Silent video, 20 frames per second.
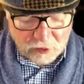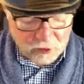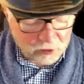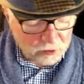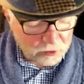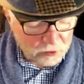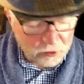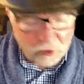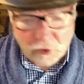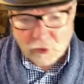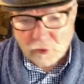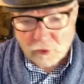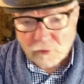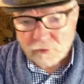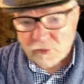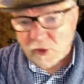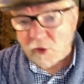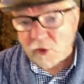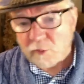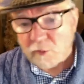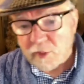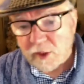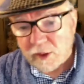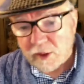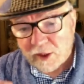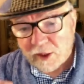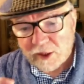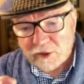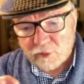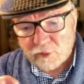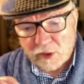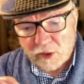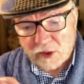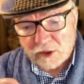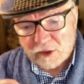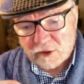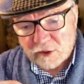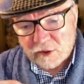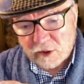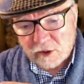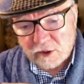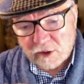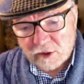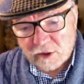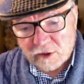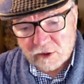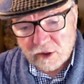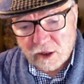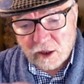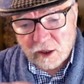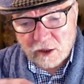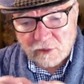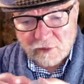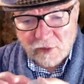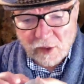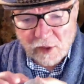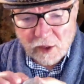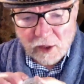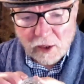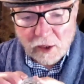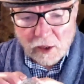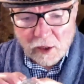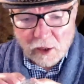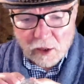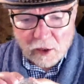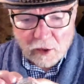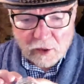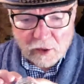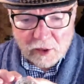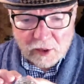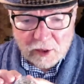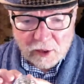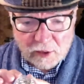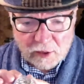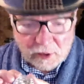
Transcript: you can do that would be a nice way to start this off. Okay,